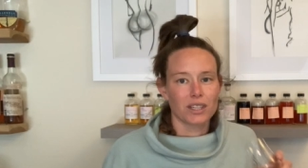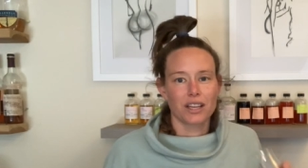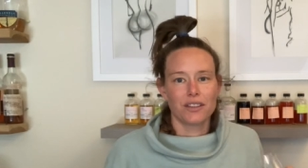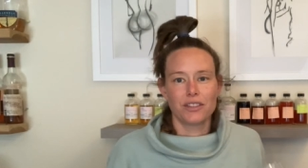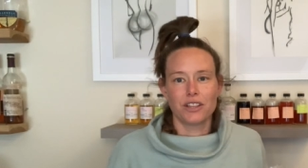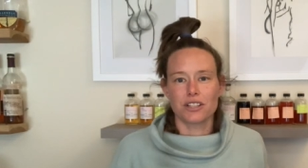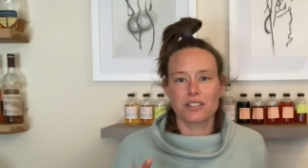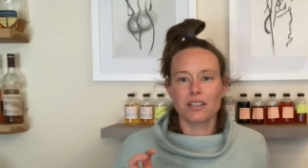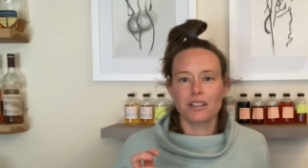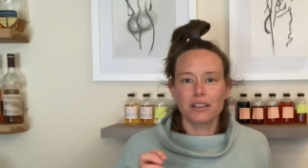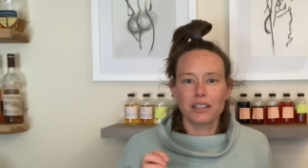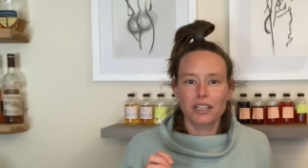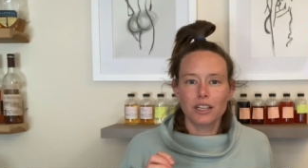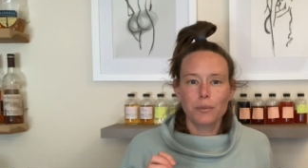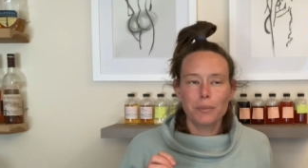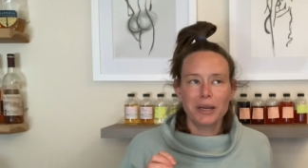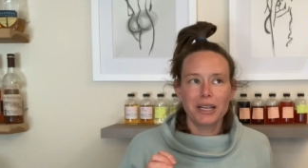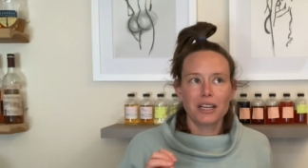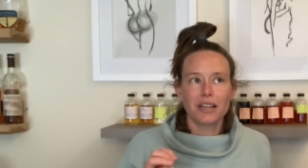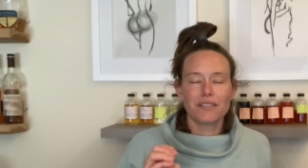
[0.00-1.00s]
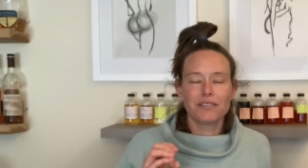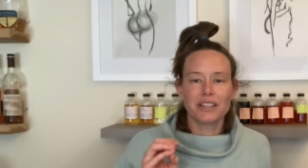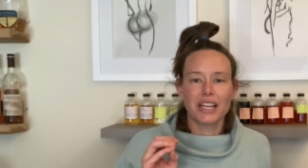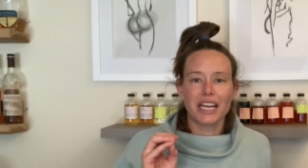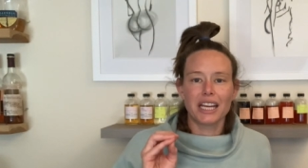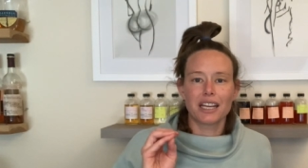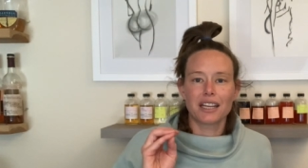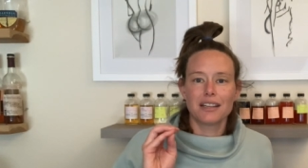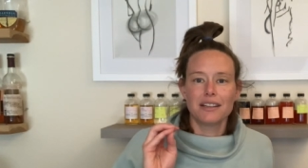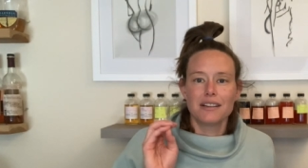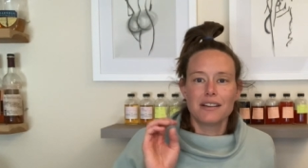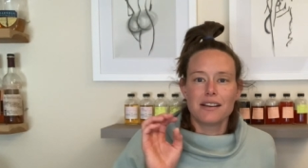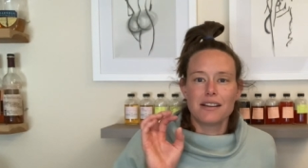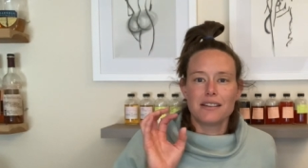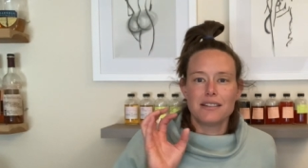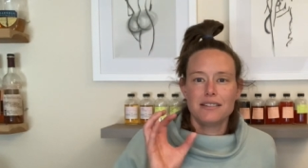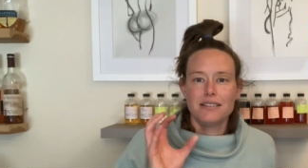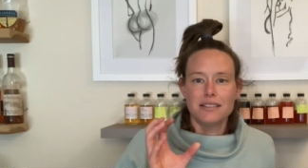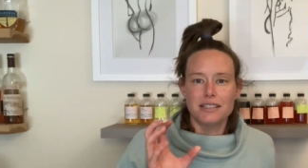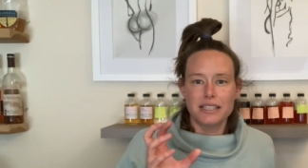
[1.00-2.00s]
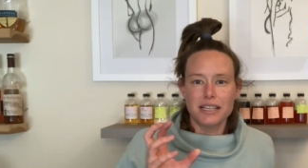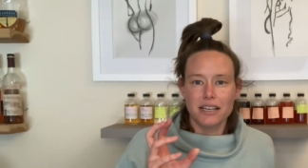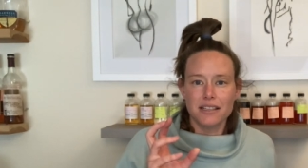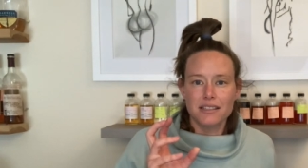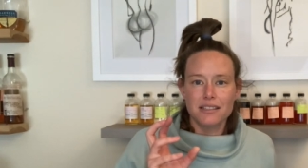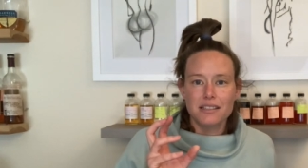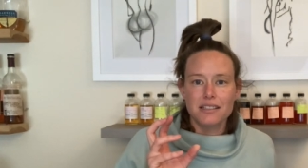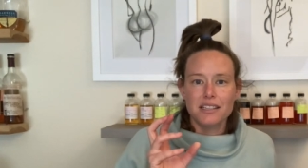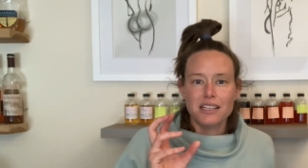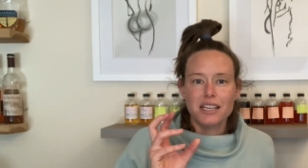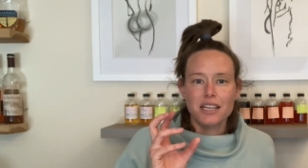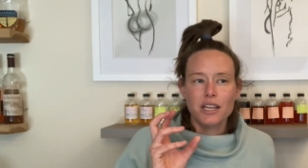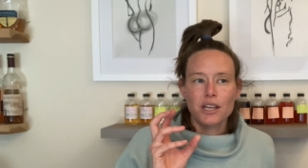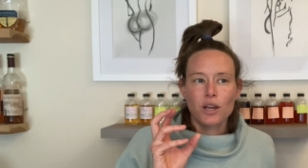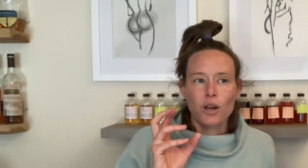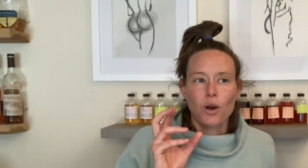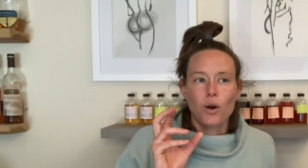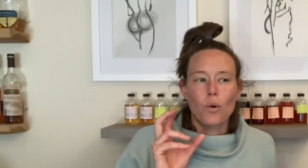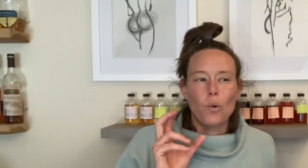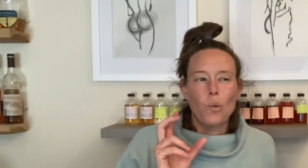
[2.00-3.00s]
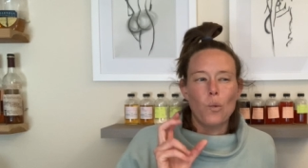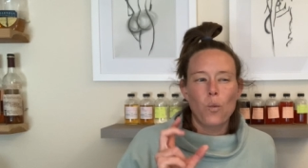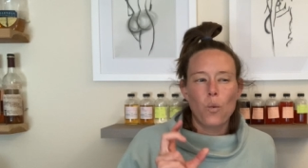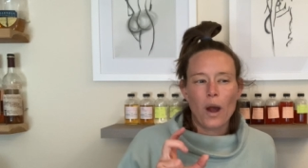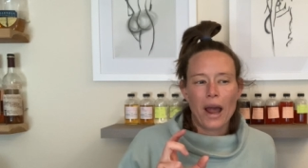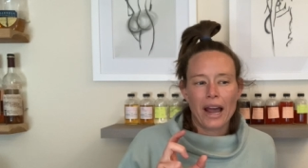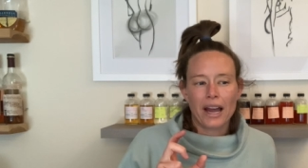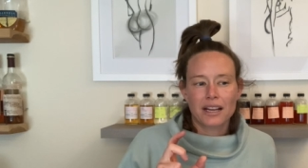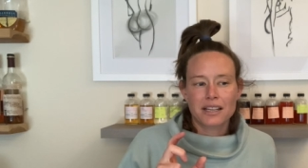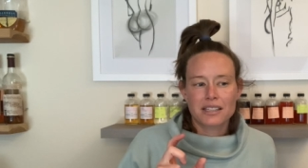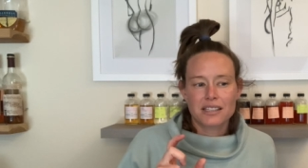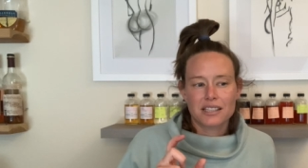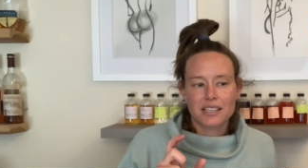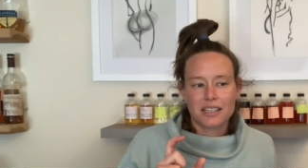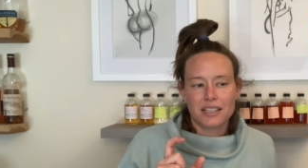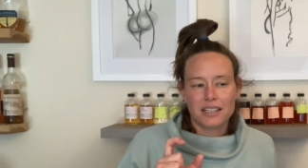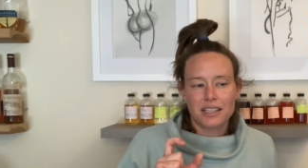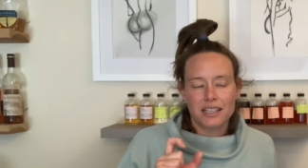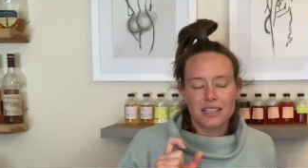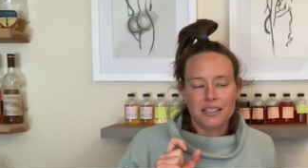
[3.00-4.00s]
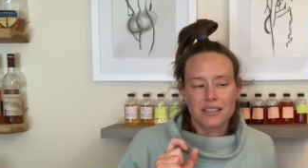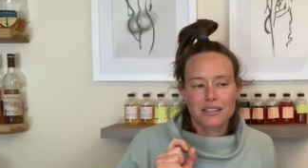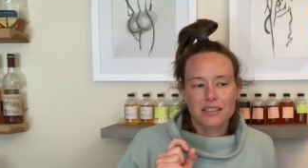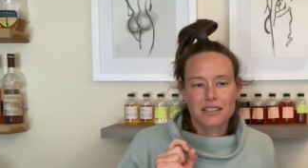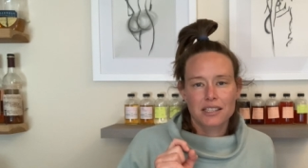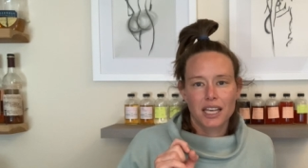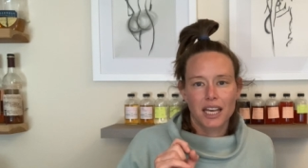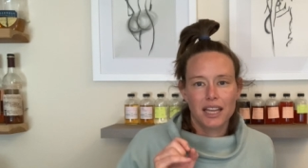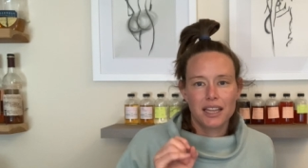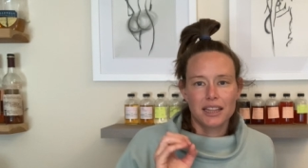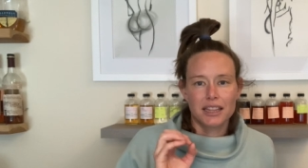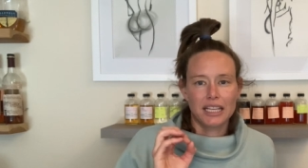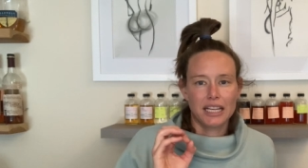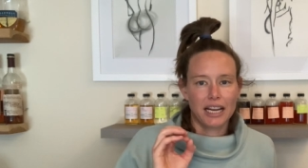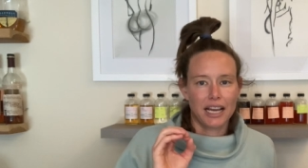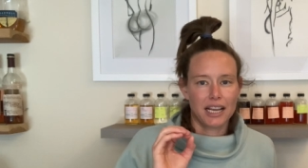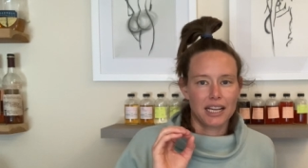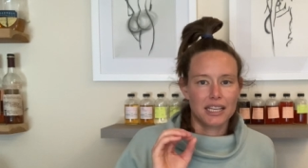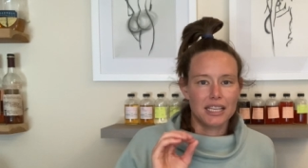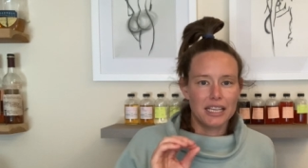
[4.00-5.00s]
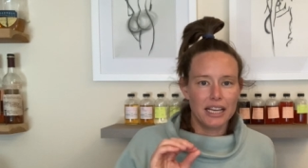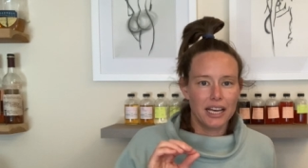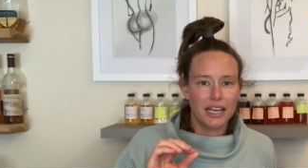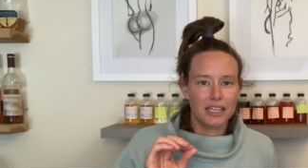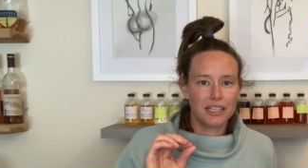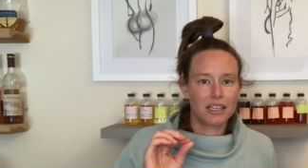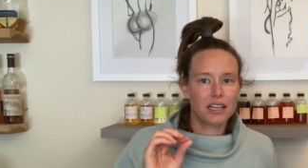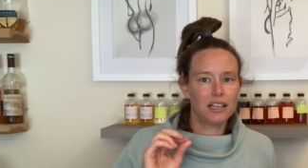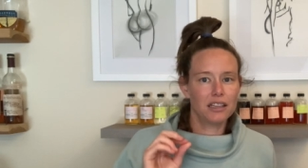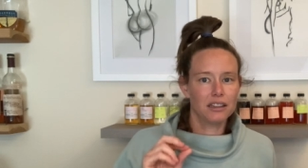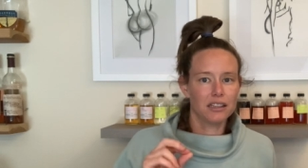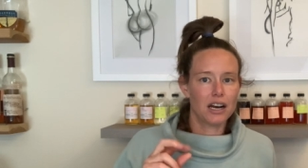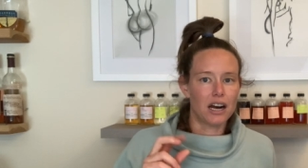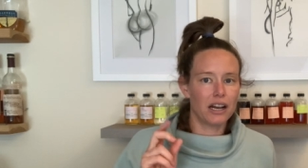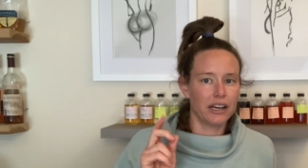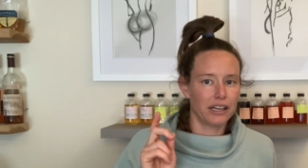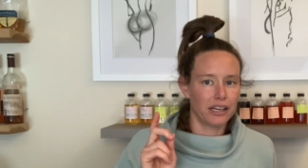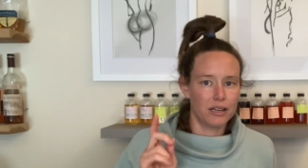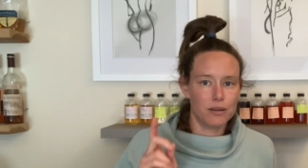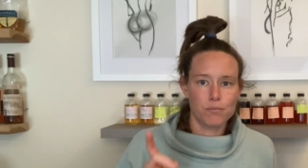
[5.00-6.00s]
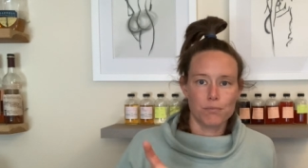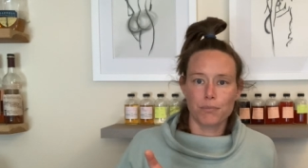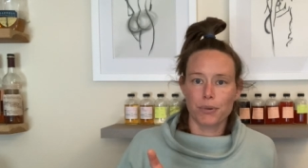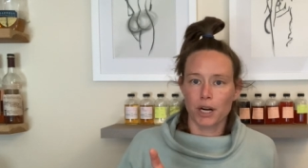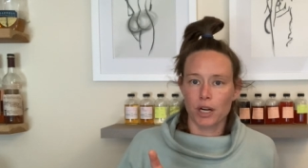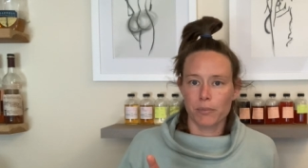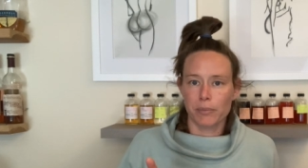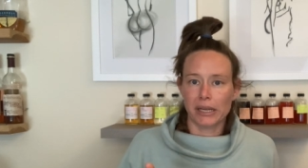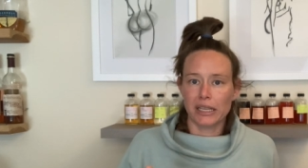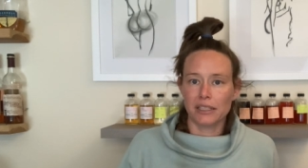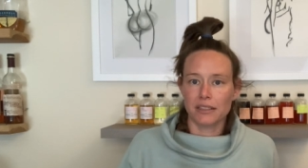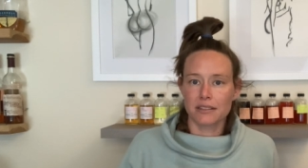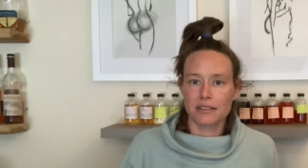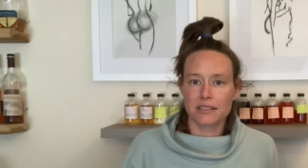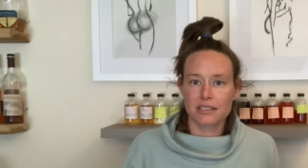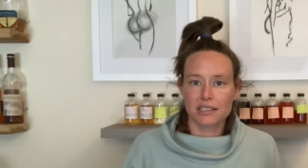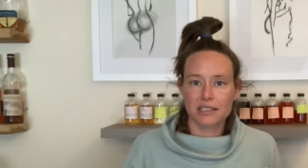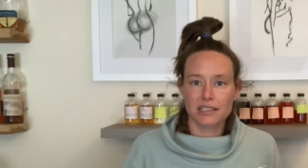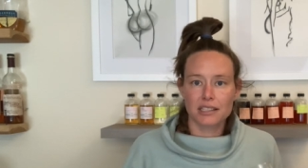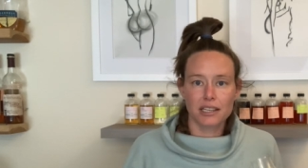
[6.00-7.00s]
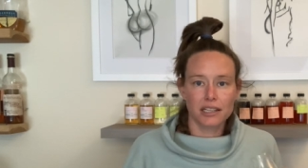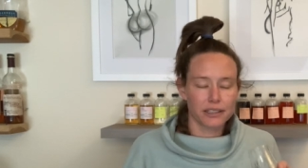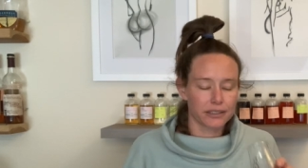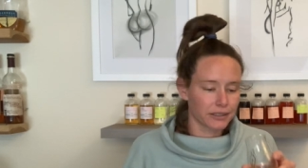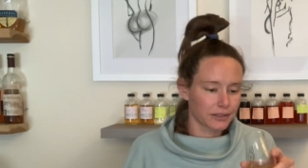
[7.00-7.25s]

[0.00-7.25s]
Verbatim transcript: There's a little bit of like dusty waxiness that I get a lot in bourbons.